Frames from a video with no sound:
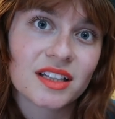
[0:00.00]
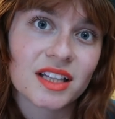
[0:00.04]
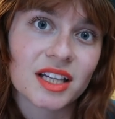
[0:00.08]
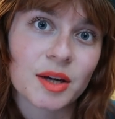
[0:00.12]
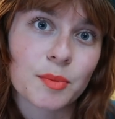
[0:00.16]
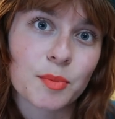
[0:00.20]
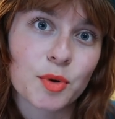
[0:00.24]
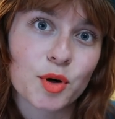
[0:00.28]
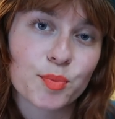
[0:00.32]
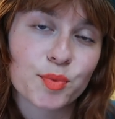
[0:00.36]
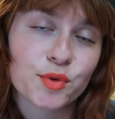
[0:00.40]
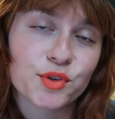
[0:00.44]

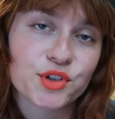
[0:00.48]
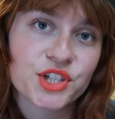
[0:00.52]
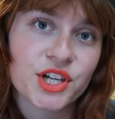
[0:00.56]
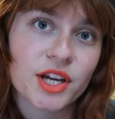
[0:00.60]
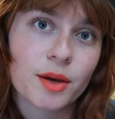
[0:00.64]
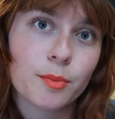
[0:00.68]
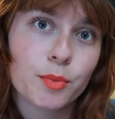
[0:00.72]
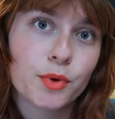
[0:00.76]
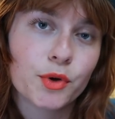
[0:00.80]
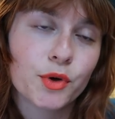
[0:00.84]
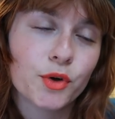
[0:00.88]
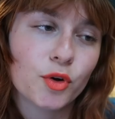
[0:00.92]
Like a purple
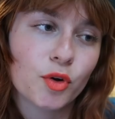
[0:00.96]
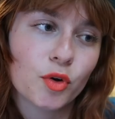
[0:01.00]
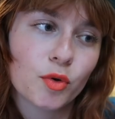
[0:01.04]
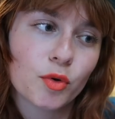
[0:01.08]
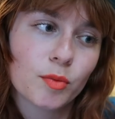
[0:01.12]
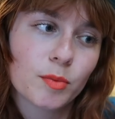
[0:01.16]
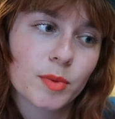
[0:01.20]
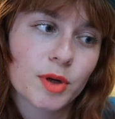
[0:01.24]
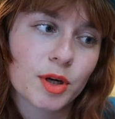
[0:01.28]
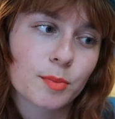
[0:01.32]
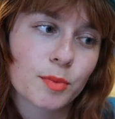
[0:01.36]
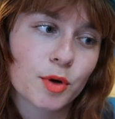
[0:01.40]

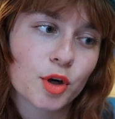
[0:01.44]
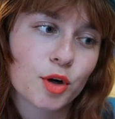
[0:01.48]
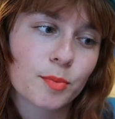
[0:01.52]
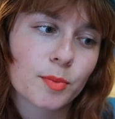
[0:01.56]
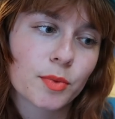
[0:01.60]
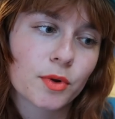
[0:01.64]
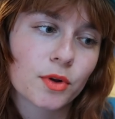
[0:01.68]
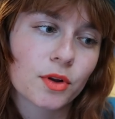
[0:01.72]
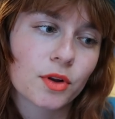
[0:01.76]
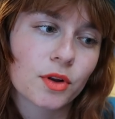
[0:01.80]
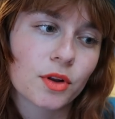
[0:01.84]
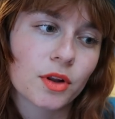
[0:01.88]
shampoo, but a
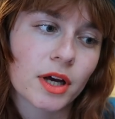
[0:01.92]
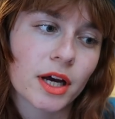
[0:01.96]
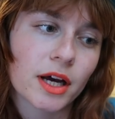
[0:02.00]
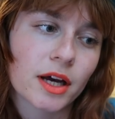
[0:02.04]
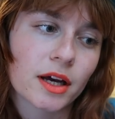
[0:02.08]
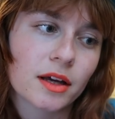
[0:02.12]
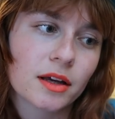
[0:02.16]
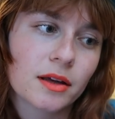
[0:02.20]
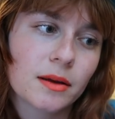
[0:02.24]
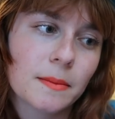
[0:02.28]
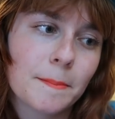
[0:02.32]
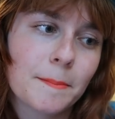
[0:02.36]
purple,
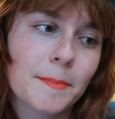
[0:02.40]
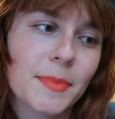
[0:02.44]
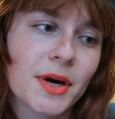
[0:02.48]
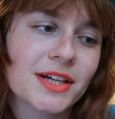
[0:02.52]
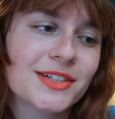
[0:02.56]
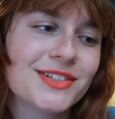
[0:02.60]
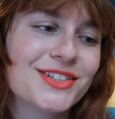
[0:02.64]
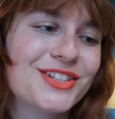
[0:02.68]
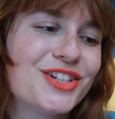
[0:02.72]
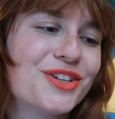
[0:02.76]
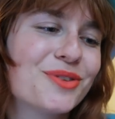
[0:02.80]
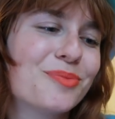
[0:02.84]

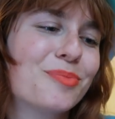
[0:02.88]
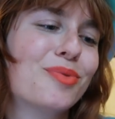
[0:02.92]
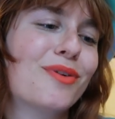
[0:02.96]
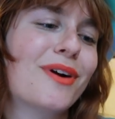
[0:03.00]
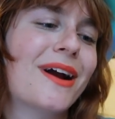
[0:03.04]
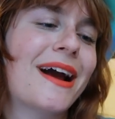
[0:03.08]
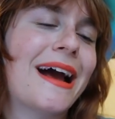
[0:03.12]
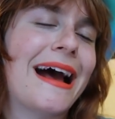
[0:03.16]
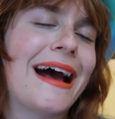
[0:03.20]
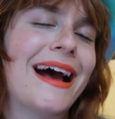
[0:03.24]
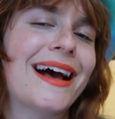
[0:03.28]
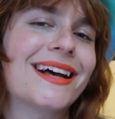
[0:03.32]
Bust Your
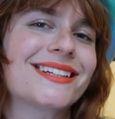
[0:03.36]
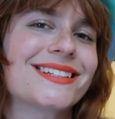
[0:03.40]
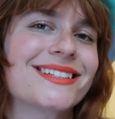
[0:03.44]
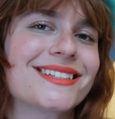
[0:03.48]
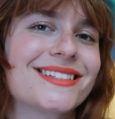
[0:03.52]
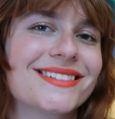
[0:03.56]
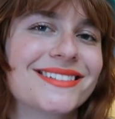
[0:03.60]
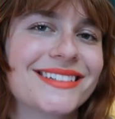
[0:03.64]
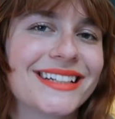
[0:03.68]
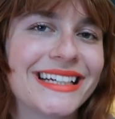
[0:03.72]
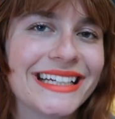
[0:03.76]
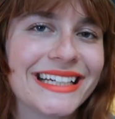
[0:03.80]

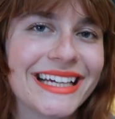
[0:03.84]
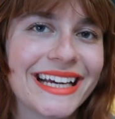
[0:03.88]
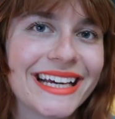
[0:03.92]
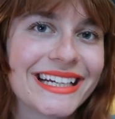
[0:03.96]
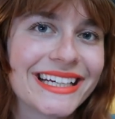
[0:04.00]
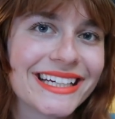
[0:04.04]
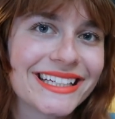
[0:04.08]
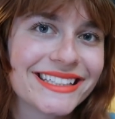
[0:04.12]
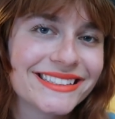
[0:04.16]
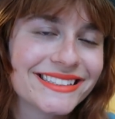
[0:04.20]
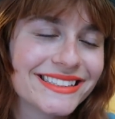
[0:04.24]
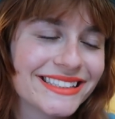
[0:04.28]
Brass. I
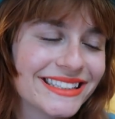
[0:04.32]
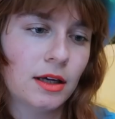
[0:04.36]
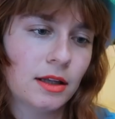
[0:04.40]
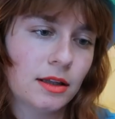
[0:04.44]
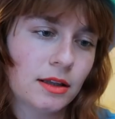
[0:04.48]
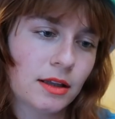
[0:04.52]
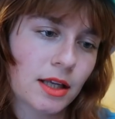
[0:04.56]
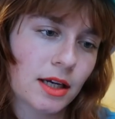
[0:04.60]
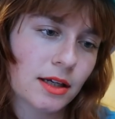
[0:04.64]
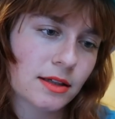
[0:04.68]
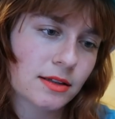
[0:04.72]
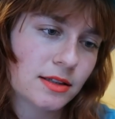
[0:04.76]
get it.
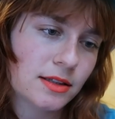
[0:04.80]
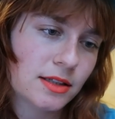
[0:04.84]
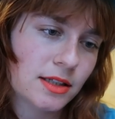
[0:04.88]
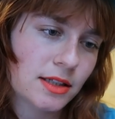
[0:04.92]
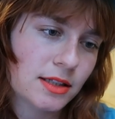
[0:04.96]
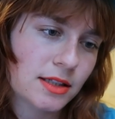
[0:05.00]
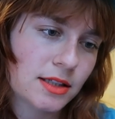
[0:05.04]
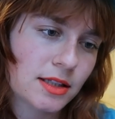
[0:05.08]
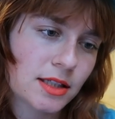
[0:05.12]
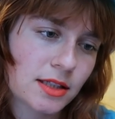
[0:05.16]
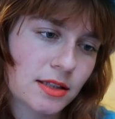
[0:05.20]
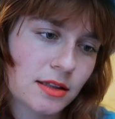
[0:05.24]
And next
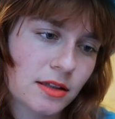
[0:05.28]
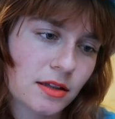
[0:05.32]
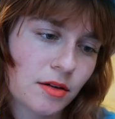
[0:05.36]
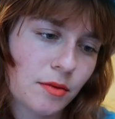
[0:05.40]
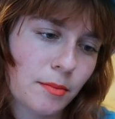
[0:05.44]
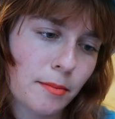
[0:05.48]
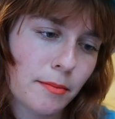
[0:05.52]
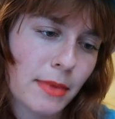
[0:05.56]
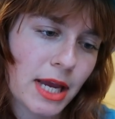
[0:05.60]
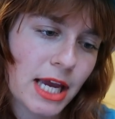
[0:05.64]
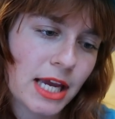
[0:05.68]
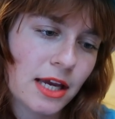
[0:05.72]
is this
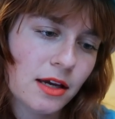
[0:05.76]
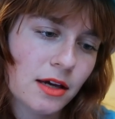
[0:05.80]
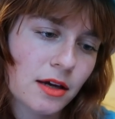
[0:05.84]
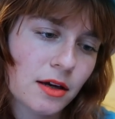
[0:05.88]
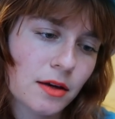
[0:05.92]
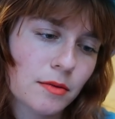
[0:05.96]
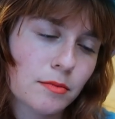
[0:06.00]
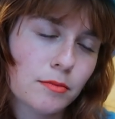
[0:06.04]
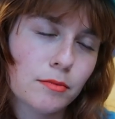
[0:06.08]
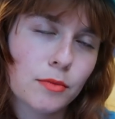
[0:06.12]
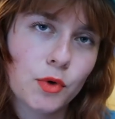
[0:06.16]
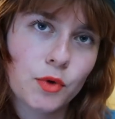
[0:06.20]
little
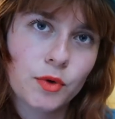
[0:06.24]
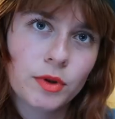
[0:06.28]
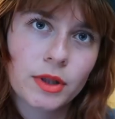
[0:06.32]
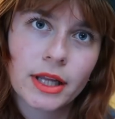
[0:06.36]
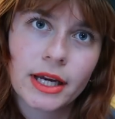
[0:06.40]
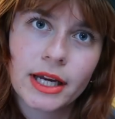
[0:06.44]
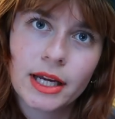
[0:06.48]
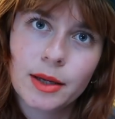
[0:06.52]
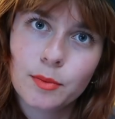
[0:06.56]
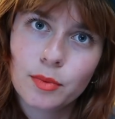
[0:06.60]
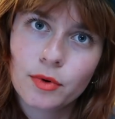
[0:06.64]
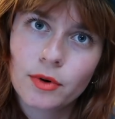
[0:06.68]
Make
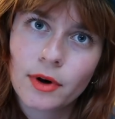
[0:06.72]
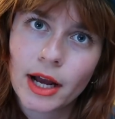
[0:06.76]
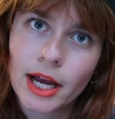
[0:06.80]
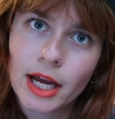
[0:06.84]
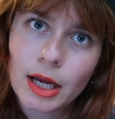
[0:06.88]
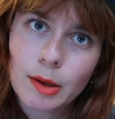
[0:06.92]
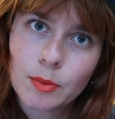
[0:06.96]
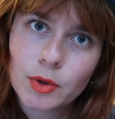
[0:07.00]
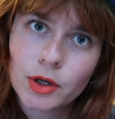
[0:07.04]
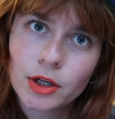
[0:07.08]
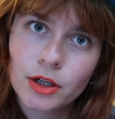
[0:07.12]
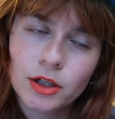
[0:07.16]
Moonlight
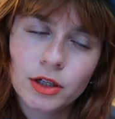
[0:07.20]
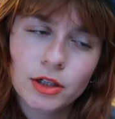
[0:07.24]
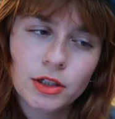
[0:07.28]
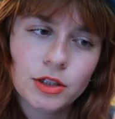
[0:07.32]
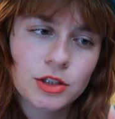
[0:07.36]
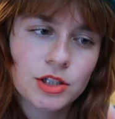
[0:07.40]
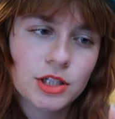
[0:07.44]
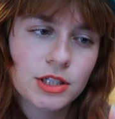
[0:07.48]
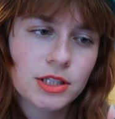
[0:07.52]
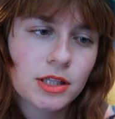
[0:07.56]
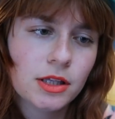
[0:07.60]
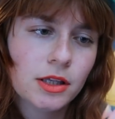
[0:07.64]
Primer.
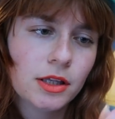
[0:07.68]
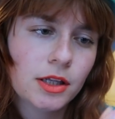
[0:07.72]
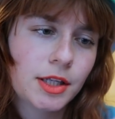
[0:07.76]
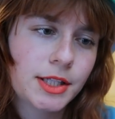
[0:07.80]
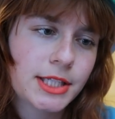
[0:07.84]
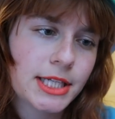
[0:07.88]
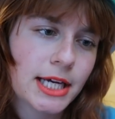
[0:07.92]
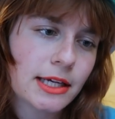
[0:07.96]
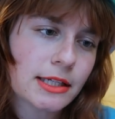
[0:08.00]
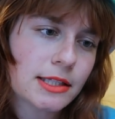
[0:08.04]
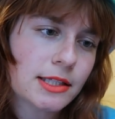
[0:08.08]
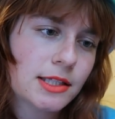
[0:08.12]
Just a little
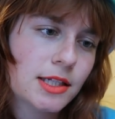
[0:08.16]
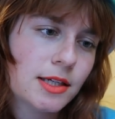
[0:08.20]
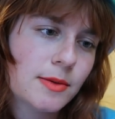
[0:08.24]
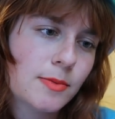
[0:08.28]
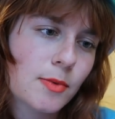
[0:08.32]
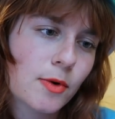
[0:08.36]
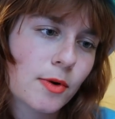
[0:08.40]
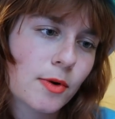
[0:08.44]
testy